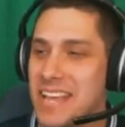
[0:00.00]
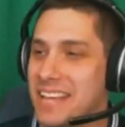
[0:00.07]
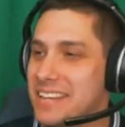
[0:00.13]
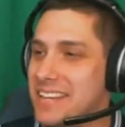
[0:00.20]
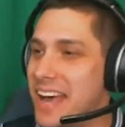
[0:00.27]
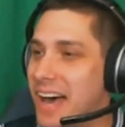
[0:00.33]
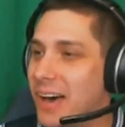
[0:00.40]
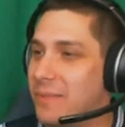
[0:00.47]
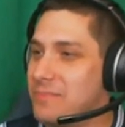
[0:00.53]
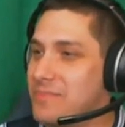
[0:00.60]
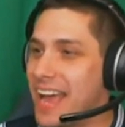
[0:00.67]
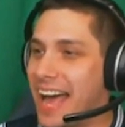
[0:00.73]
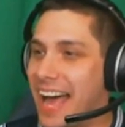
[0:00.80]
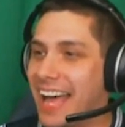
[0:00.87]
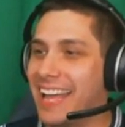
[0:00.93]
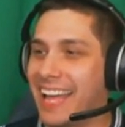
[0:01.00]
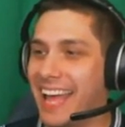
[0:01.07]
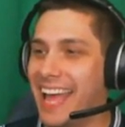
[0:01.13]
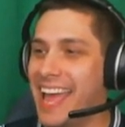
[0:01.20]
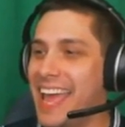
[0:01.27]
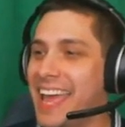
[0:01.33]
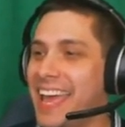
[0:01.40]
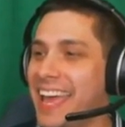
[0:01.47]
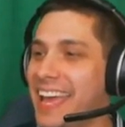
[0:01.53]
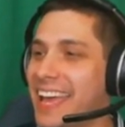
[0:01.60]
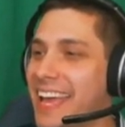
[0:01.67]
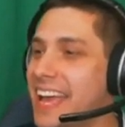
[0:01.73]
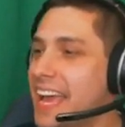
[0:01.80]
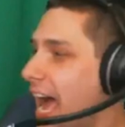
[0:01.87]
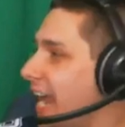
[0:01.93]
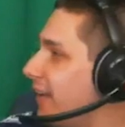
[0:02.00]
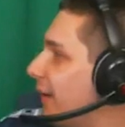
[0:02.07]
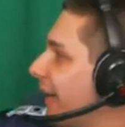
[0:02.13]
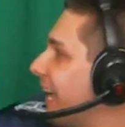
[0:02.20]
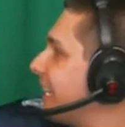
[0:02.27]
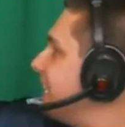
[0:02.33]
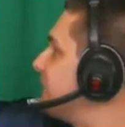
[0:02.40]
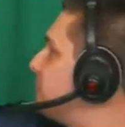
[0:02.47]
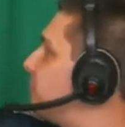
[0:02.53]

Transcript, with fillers: No. Uh, I know I got this